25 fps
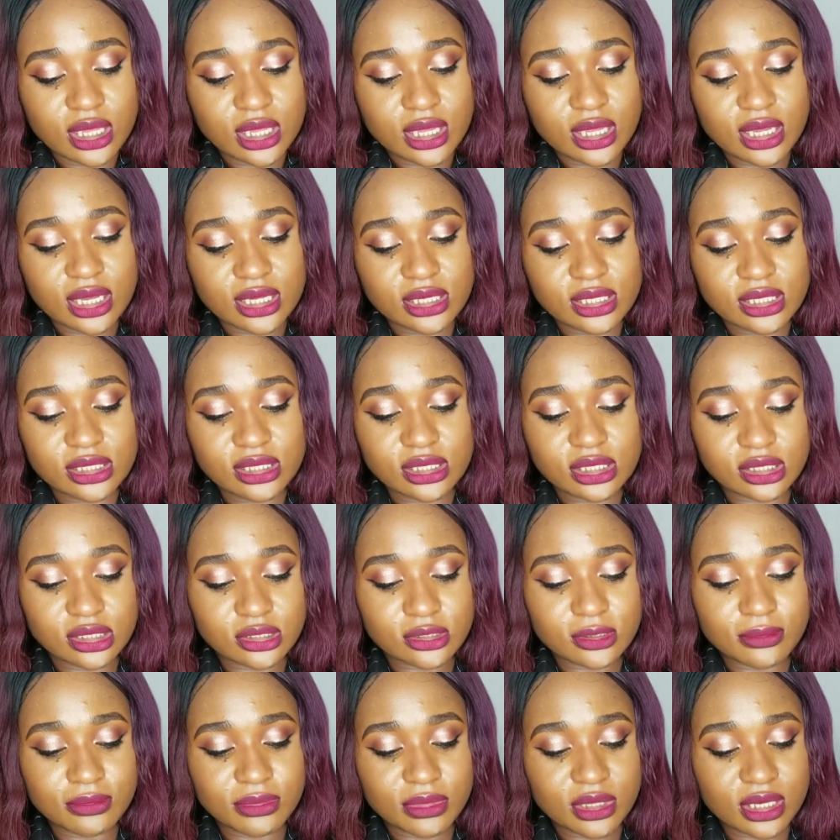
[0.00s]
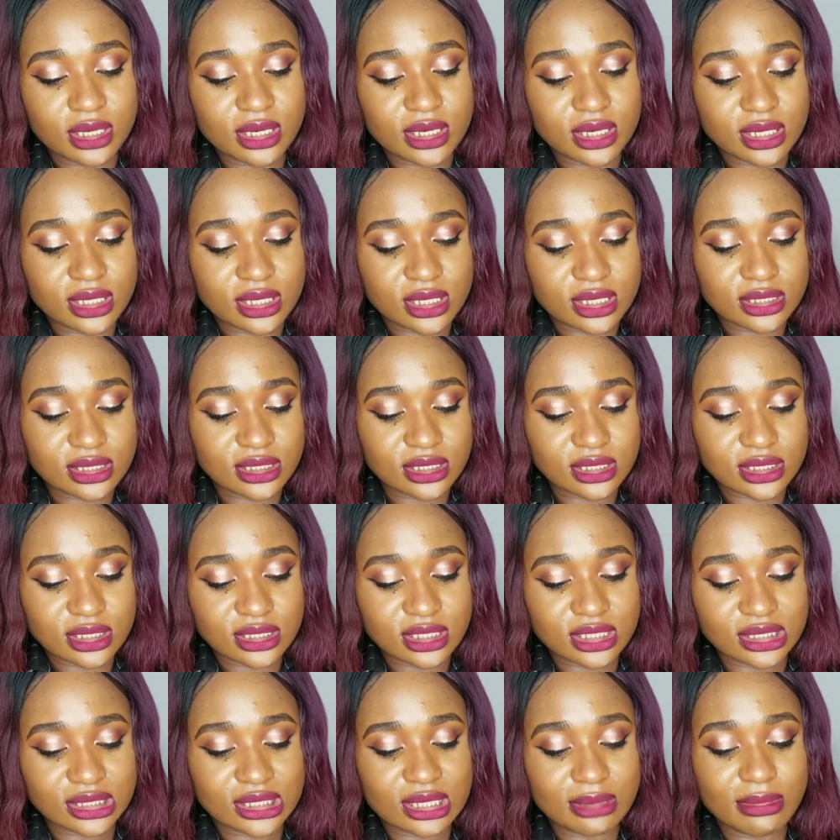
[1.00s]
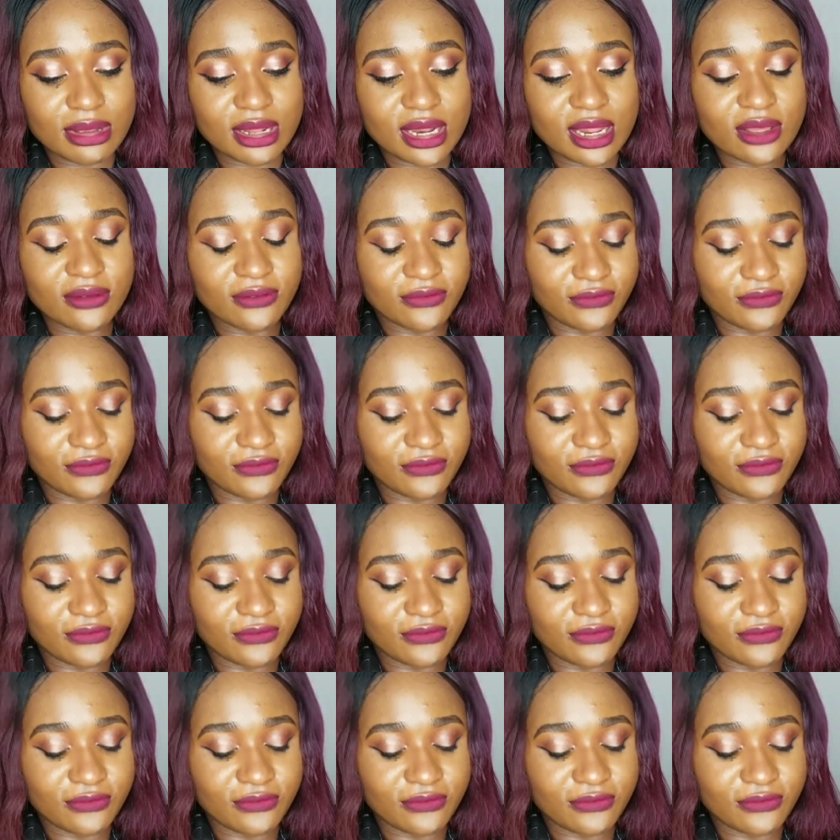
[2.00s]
And this is a similar